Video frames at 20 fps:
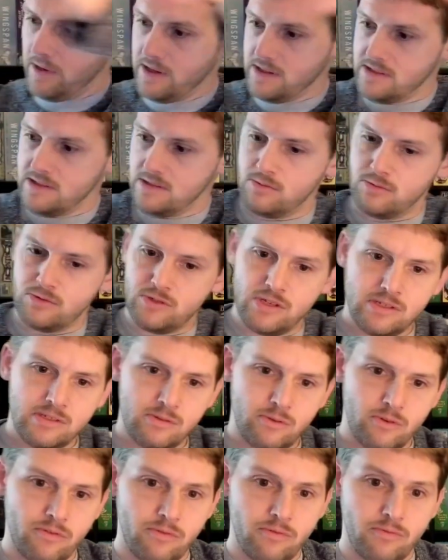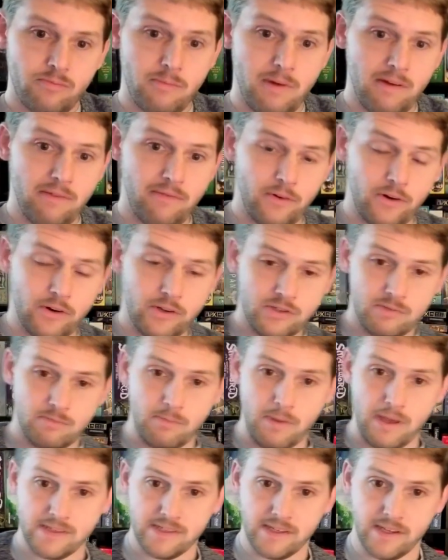this was just sort of my first
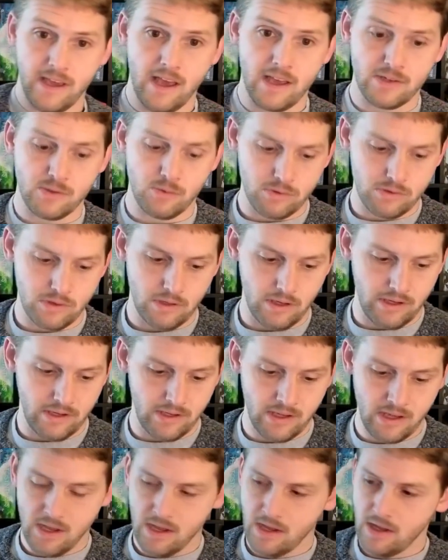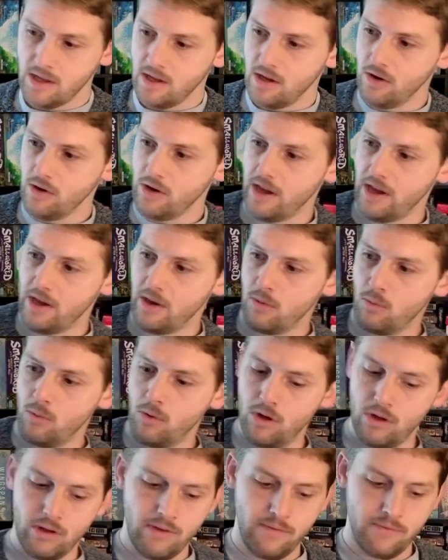best guess. Was like, okay,
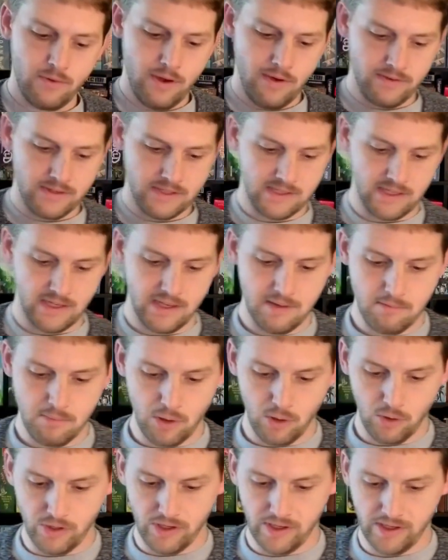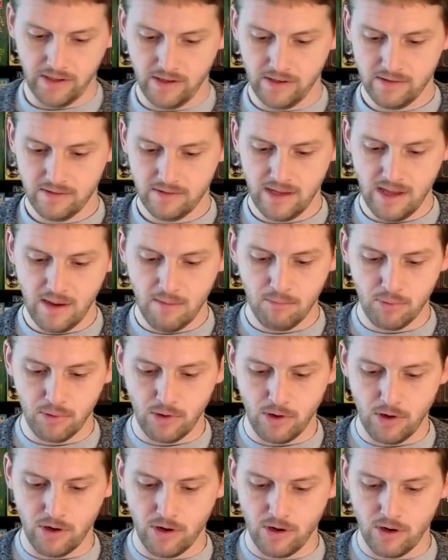well, if you have a city building
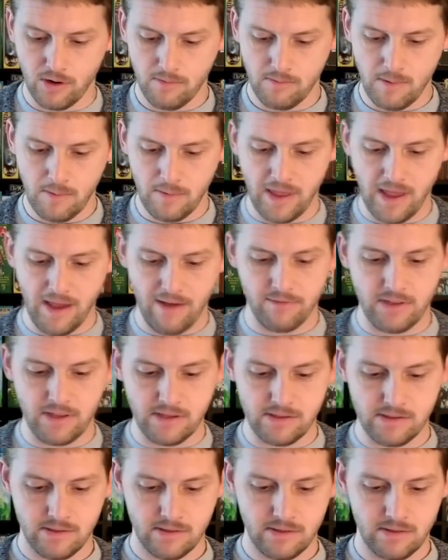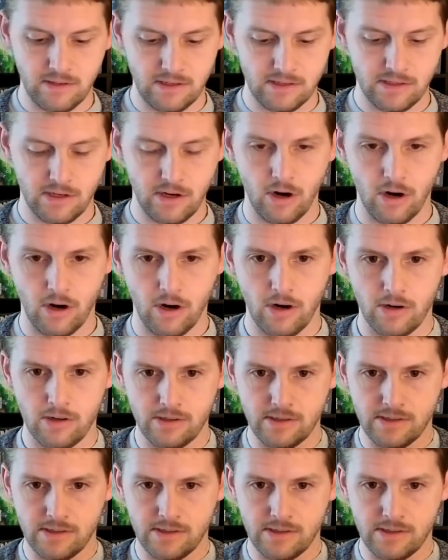emperor, maybe they have these cards